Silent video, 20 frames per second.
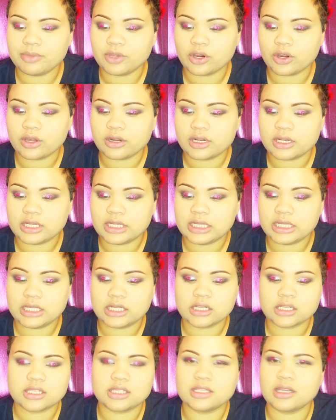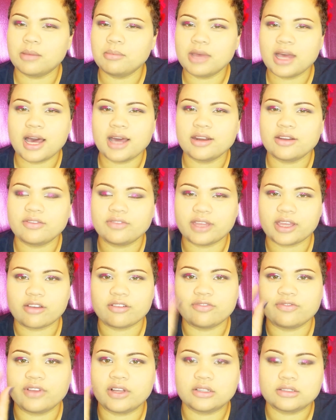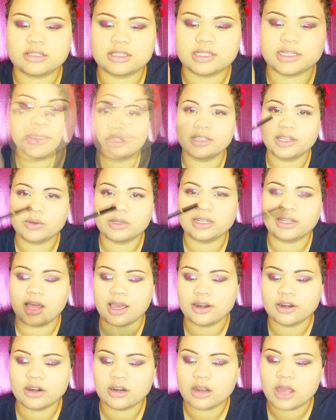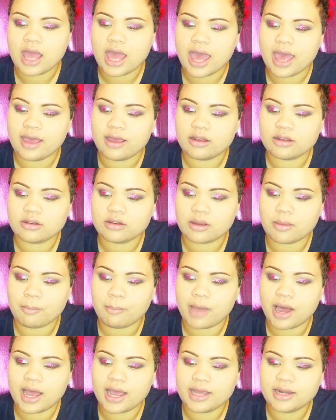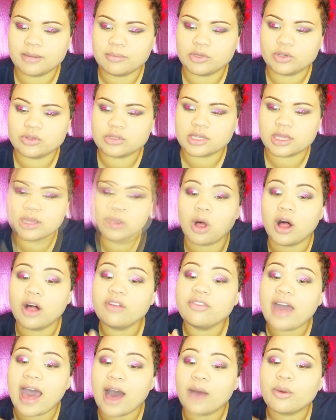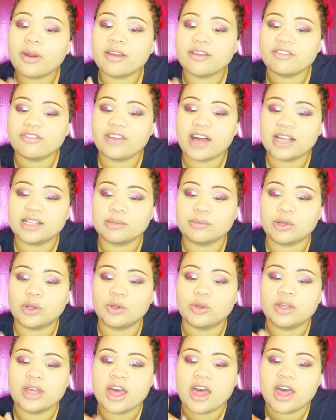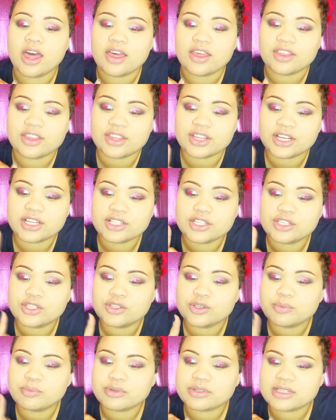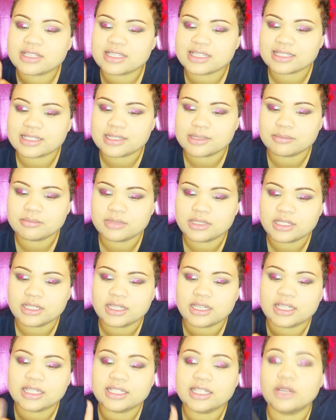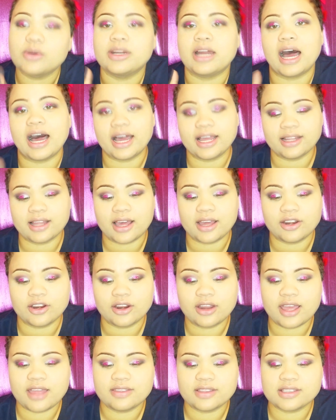you're gonna need some kind of like a felt tip liquid liner, and mine, I'm using 12 Hour Infallible, the super slim liquid eyeliner, and